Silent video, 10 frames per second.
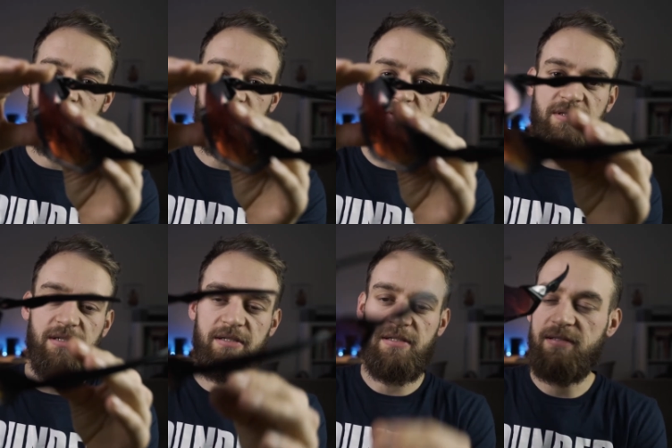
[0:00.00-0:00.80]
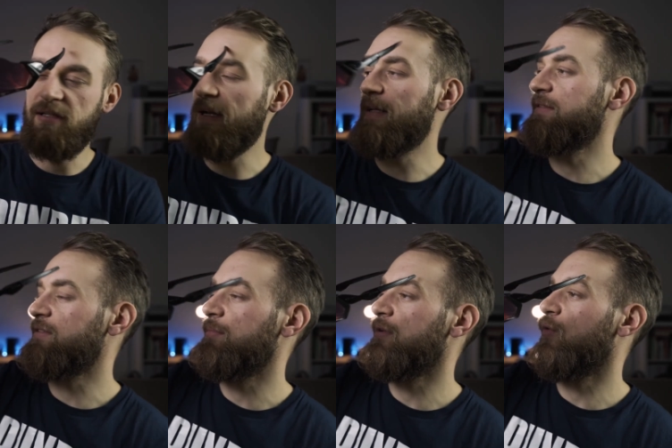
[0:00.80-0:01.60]
puts the
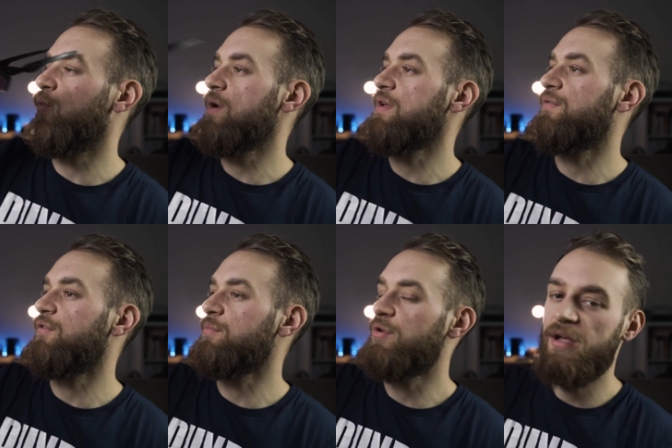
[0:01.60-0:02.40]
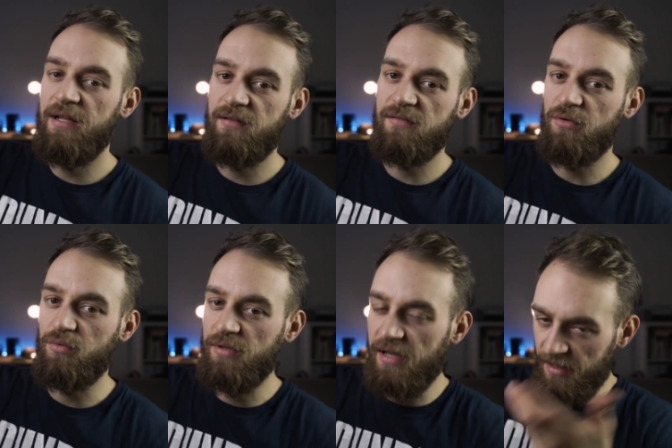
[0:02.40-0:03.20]
lens a bit away from your head
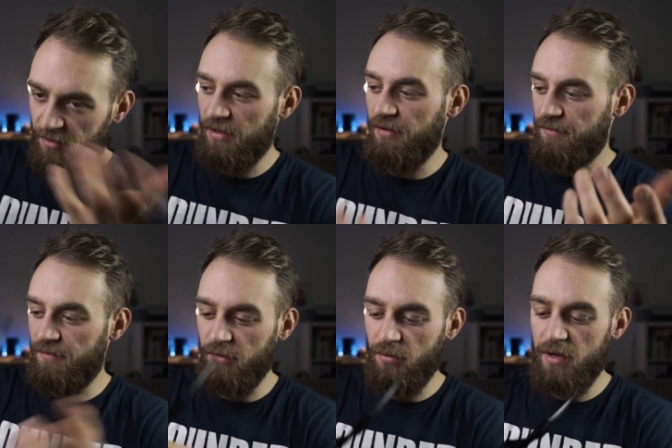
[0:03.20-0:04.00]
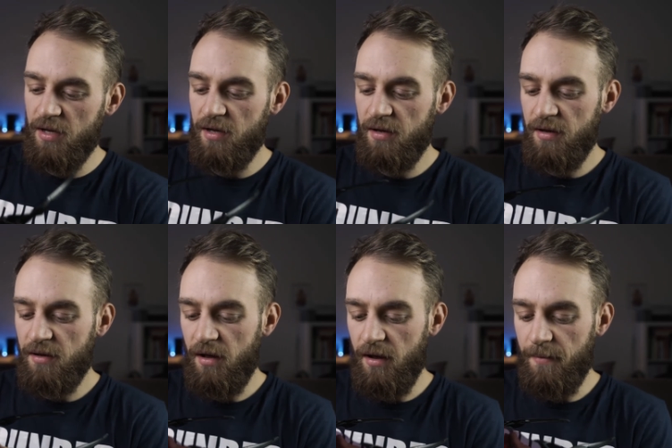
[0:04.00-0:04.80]
so the air can flow
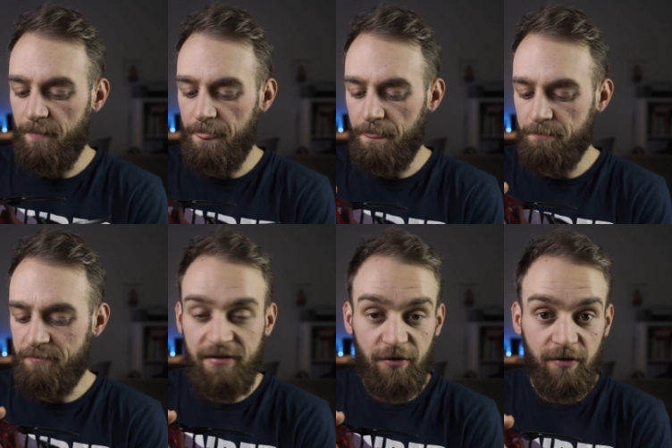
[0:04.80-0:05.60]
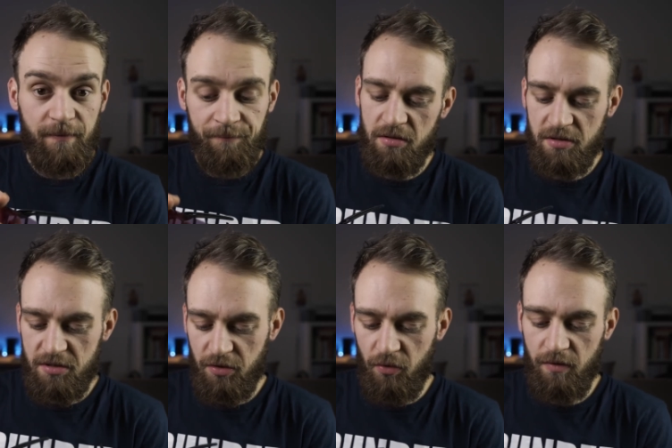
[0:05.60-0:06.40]
better.
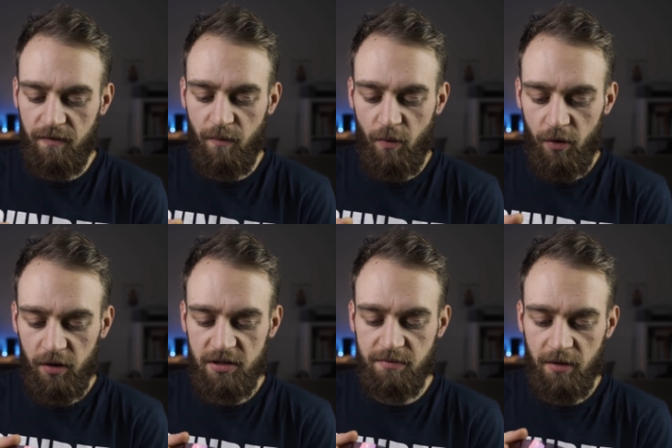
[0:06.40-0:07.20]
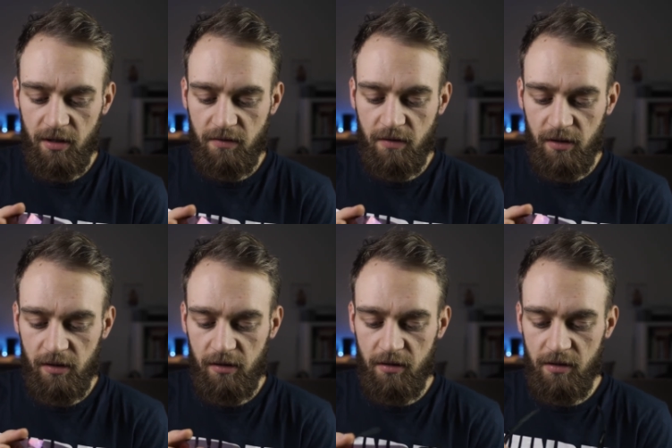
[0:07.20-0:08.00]
Sort of works, but
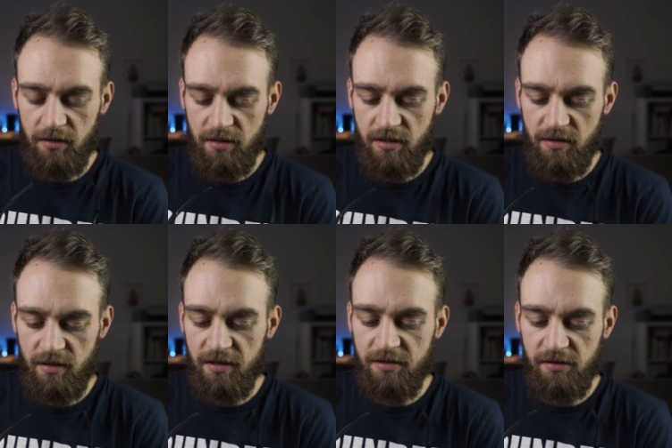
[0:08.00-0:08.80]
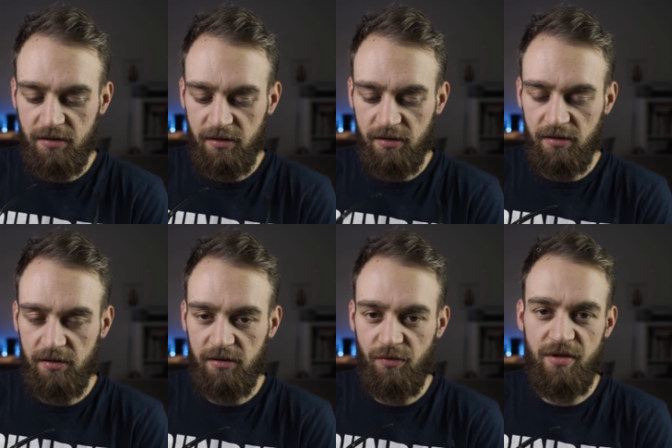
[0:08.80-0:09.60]
it doesn't
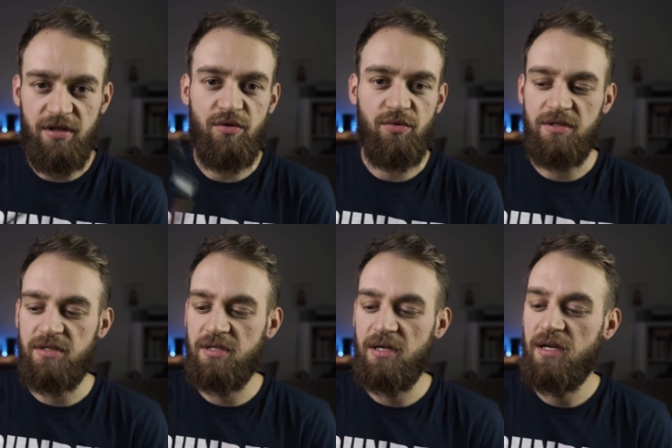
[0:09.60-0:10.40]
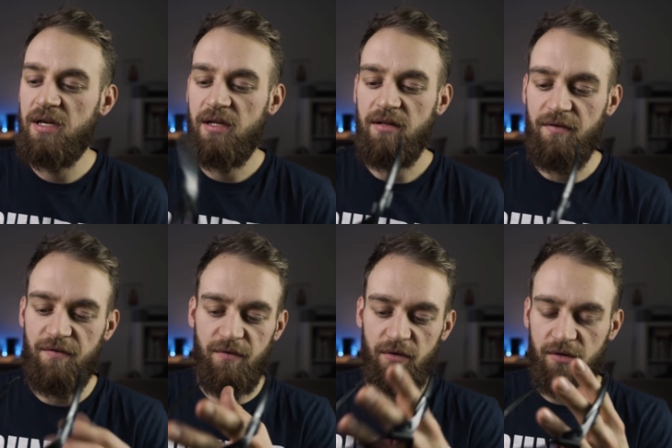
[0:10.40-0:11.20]
reduce the
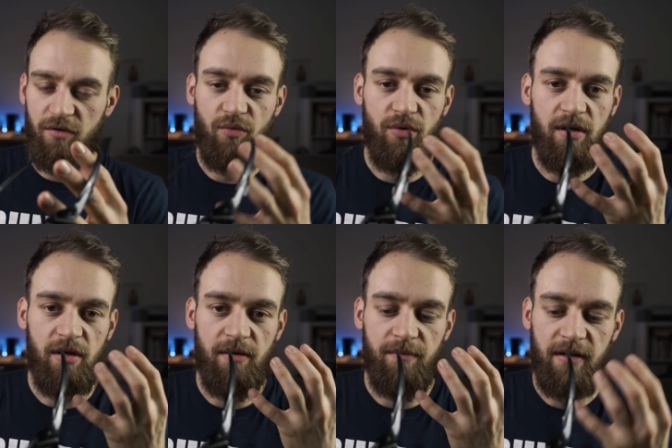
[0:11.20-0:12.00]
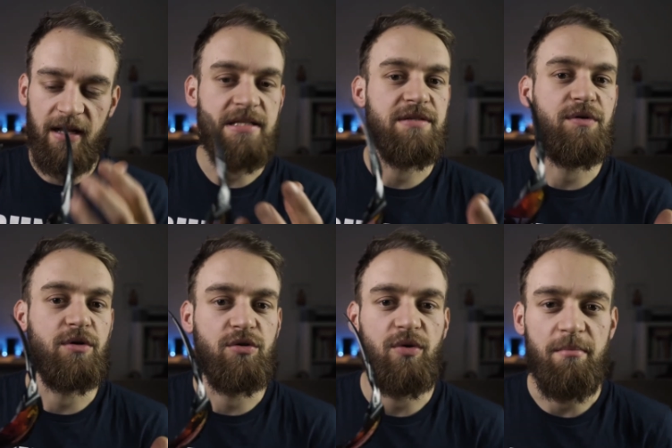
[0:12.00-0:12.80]
fog to the lens
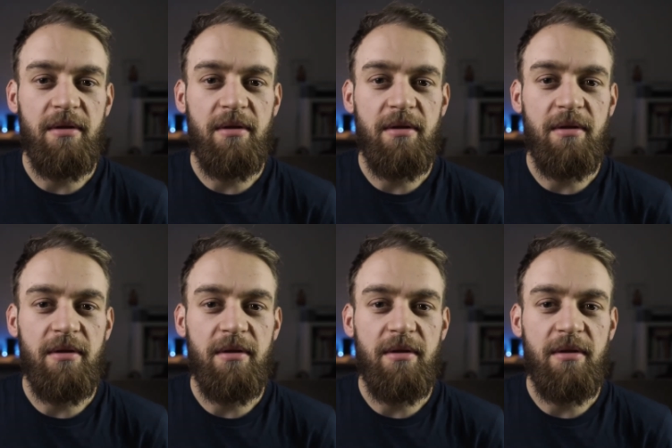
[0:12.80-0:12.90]
fog to